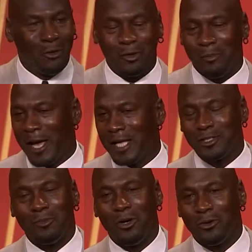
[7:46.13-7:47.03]
on the
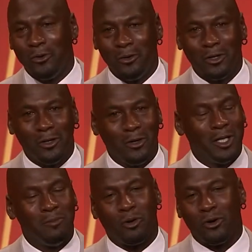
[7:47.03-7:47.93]
basketball court or
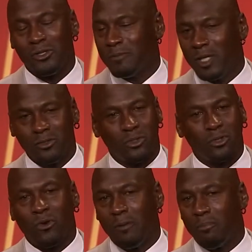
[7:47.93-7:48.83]
in person, Buzz was a
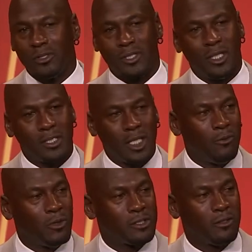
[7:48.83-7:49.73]
great person.
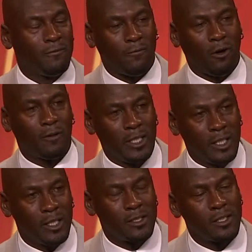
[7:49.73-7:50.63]
it wasn't a fault of
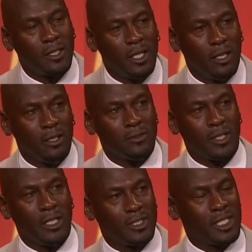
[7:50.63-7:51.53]
his. It was,
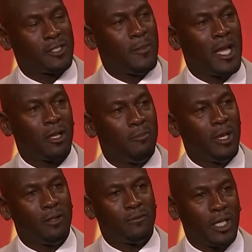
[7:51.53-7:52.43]
it was just my
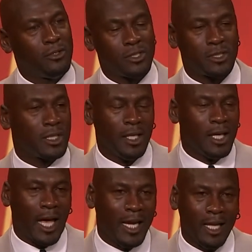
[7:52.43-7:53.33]
competitive nature.
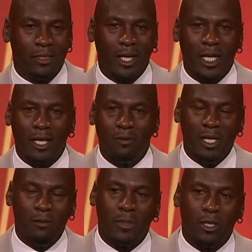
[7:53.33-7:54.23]
I didn't think he could
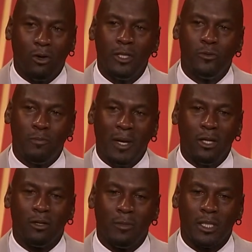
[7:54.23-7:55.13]
beat me or he was
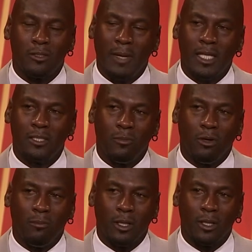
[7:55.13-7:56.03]
better than me as a
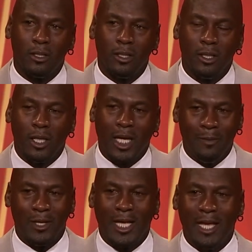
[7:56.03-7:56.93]
basketball player. And he
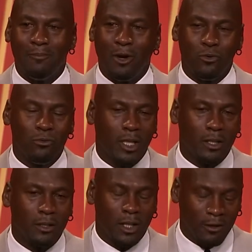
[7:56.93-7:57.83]
became my roommate.
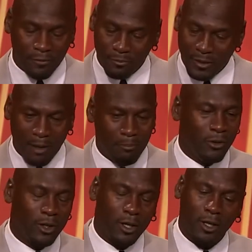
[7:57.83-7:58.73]
And from that
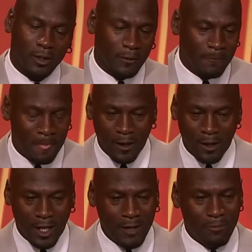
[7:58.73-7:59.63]
point on,
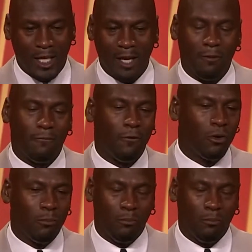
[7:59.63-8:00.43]
he became a focal